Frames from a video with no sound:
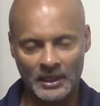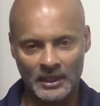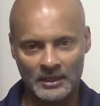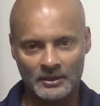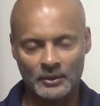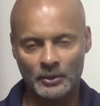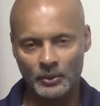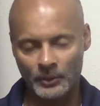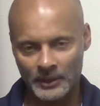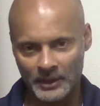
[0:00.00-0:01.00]
at
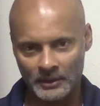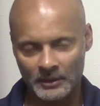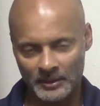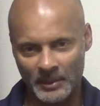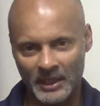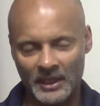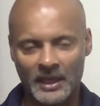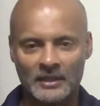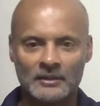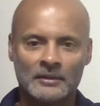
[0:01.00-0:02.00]
Cornell in
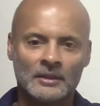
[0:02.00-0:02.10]
Manhattan,